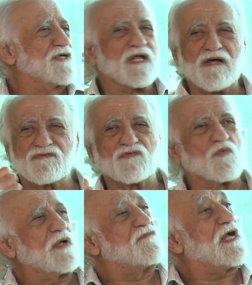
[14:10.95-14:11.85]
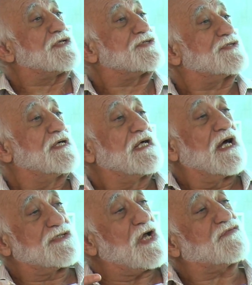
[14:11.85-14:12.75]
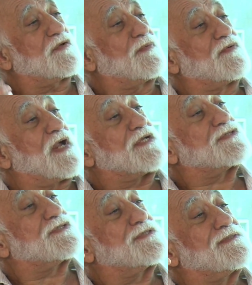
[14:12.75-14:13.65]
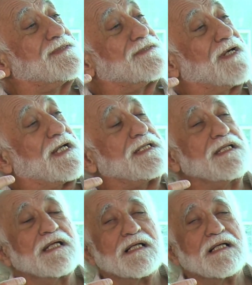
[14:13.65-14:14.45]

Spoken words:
You could have just one wrench, adjustable wrench, right?